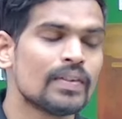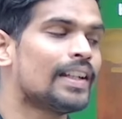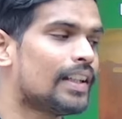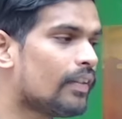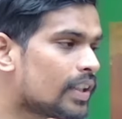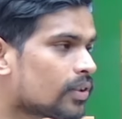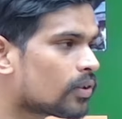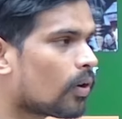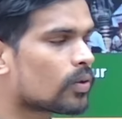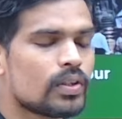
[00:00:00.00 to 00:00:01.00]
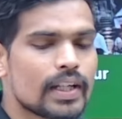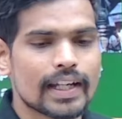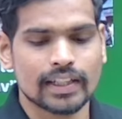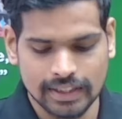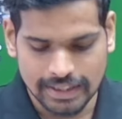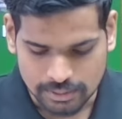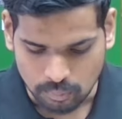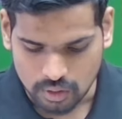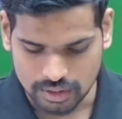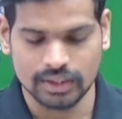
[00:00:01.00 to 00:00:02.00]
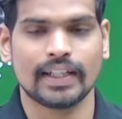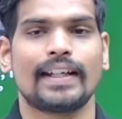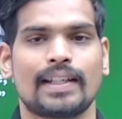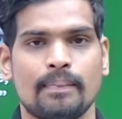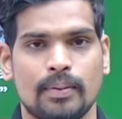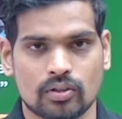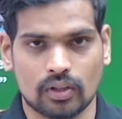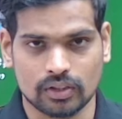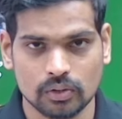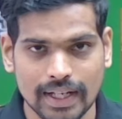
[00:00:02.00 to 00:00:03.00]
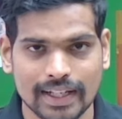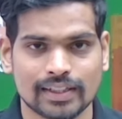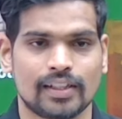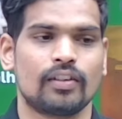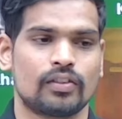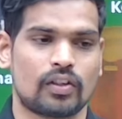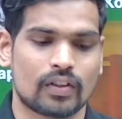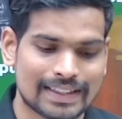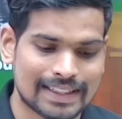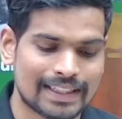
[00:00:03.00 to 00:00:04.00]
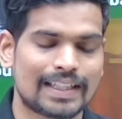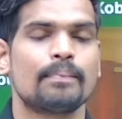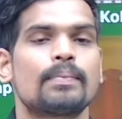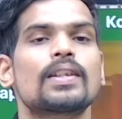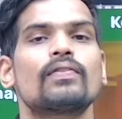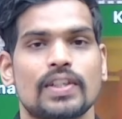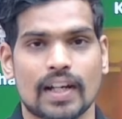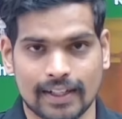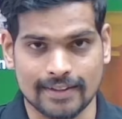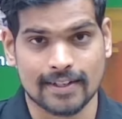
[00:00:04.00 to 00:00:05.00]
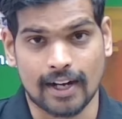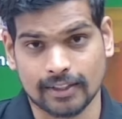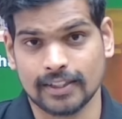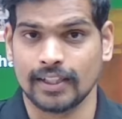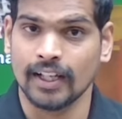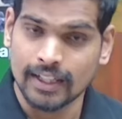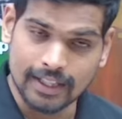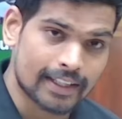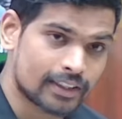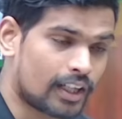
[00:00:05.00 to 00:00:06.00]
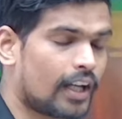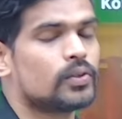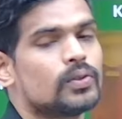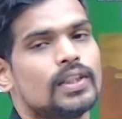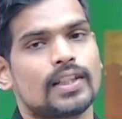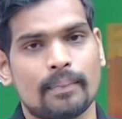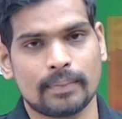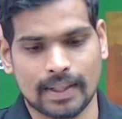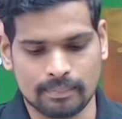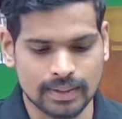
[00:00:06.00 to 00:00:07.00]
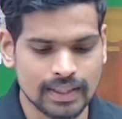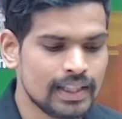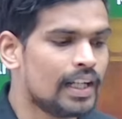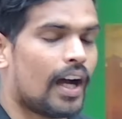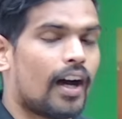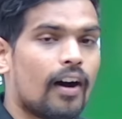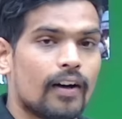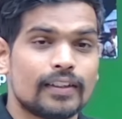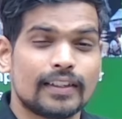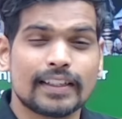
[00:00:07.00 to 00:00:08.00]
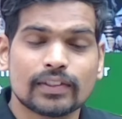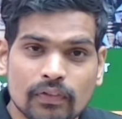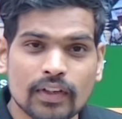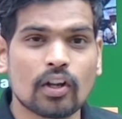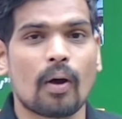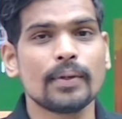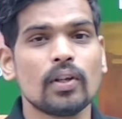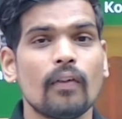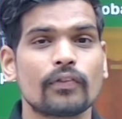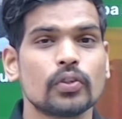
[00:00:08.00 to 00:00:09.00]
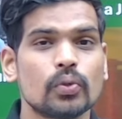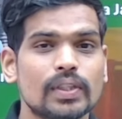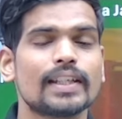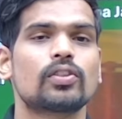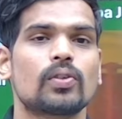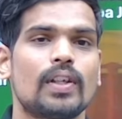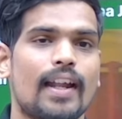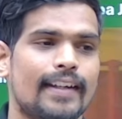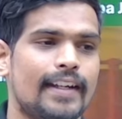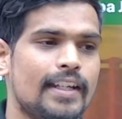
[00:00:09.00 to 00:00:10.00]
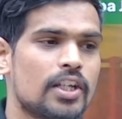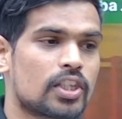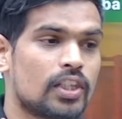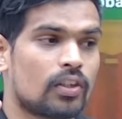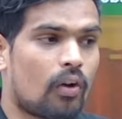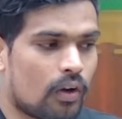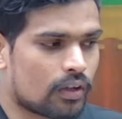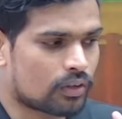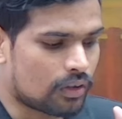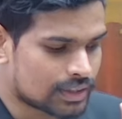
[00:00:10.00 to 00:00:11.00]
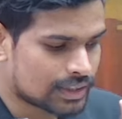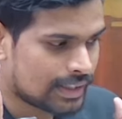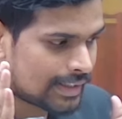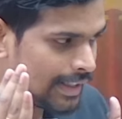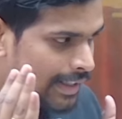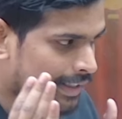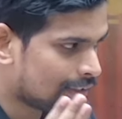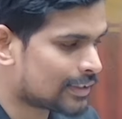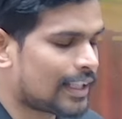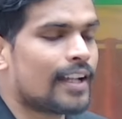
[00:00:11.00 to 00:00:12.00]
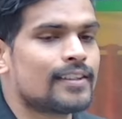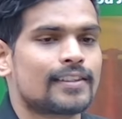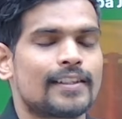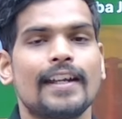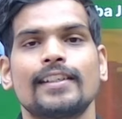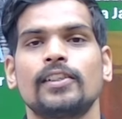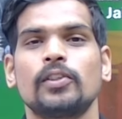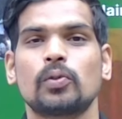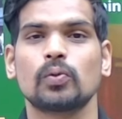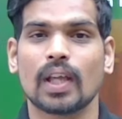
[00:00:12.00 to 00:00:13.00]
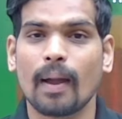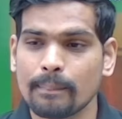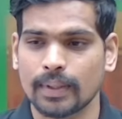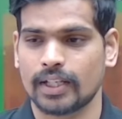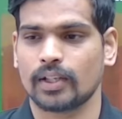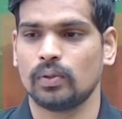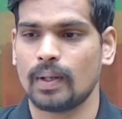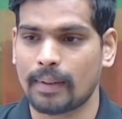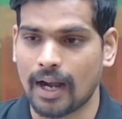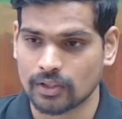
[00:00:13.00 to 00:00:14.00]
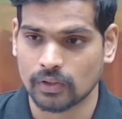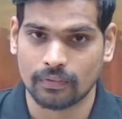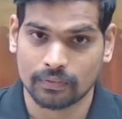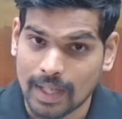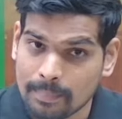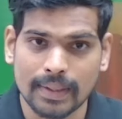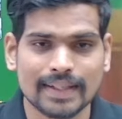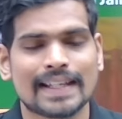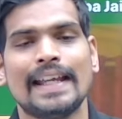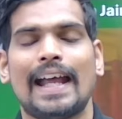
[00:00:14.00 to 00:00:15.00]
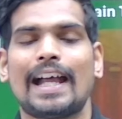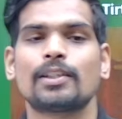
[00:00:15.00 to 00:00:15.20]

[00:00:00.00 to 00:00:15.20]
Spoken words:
Now, it is not only in these modern day temples or today's or recent temples which are constructed like the Ayodhya Ram temple. This phenomena of using solar radiation or concentrating the sun's rays into some particular parts of temples has